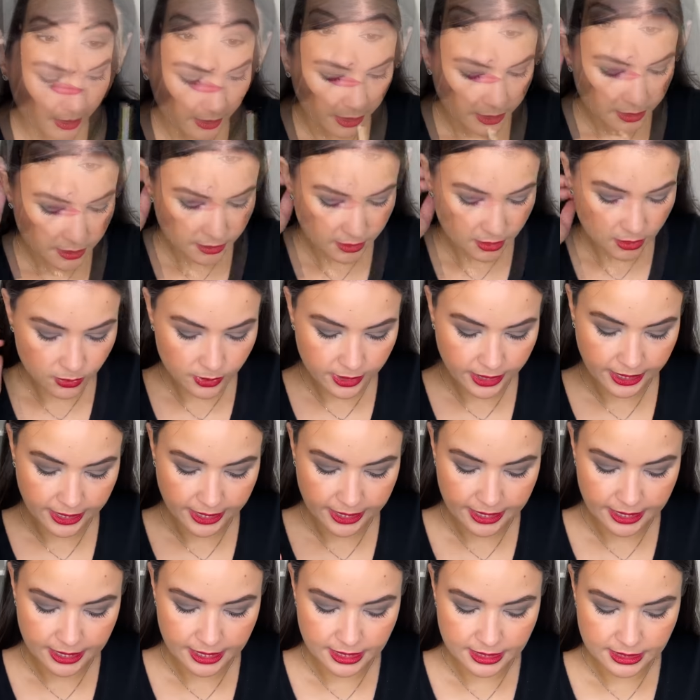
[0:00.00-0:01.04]
Let's go
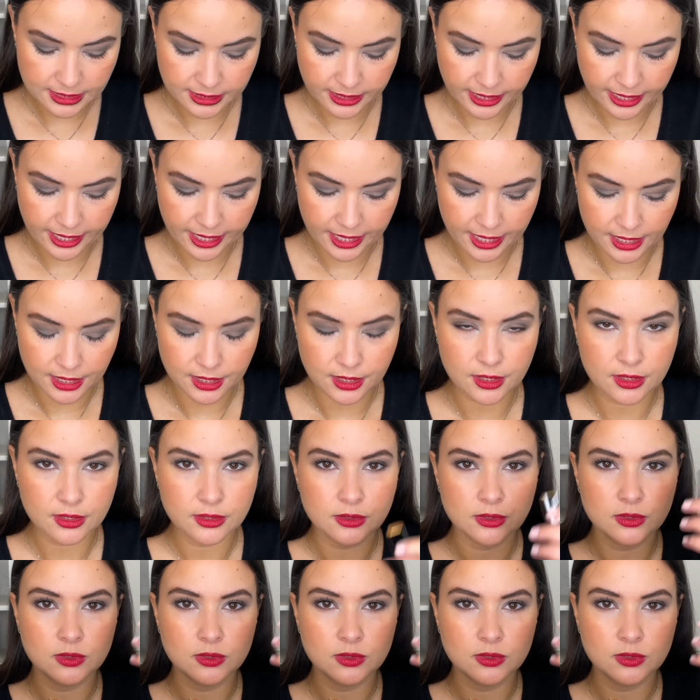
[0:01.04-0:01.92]
ahead and